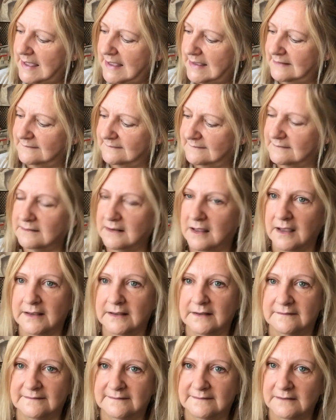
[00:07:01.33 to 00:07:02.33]
as
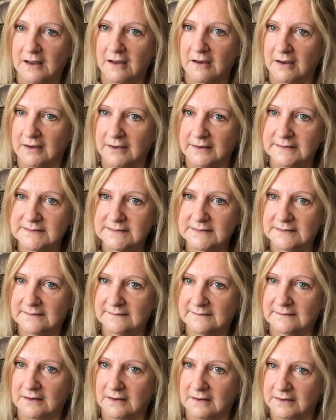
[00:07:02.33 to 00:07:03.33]
like a slide
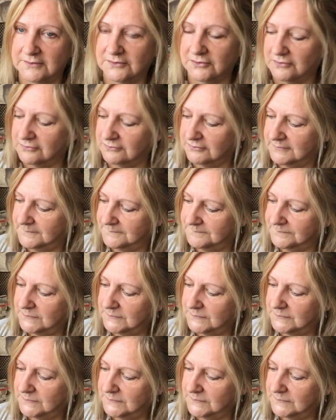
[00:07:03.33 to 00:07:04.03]
on,